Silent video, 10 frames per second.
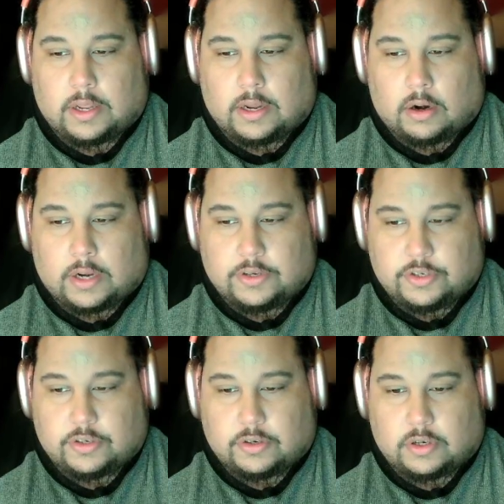are
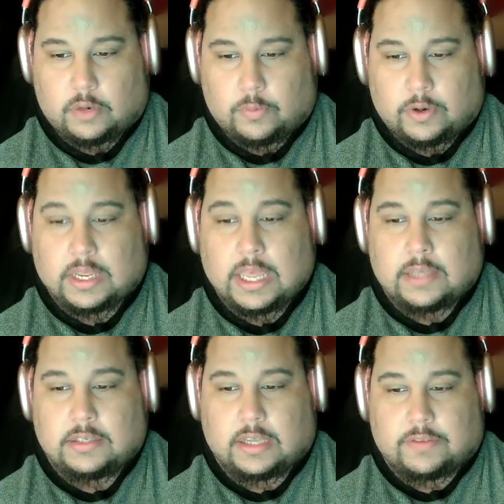undeterred in our work
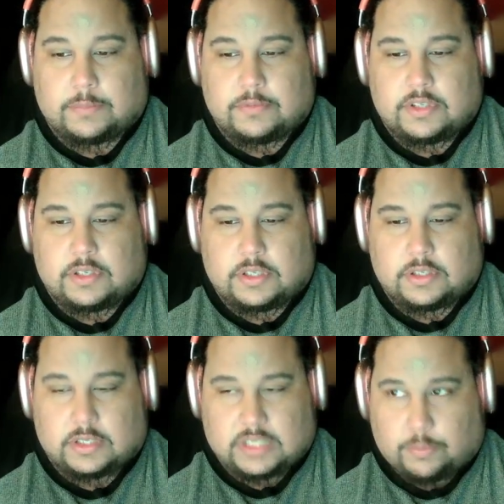to give them
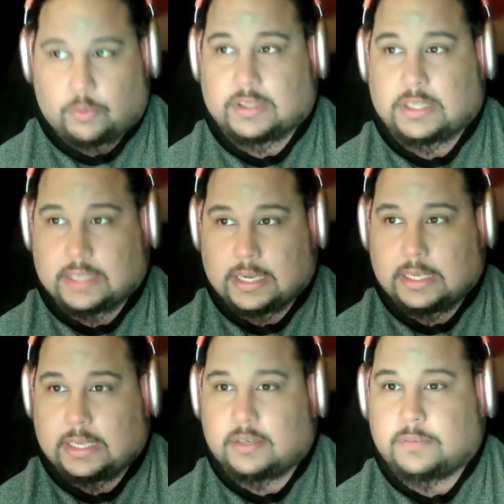the support that they
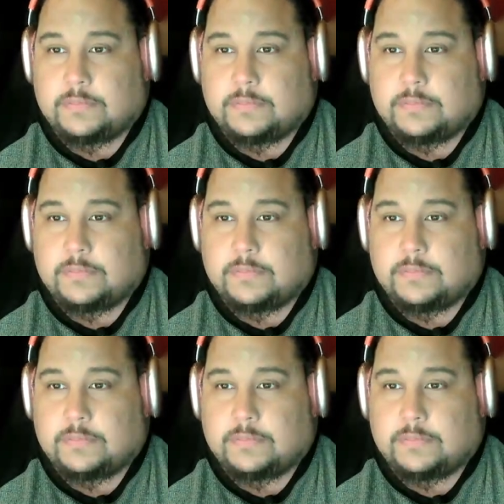need.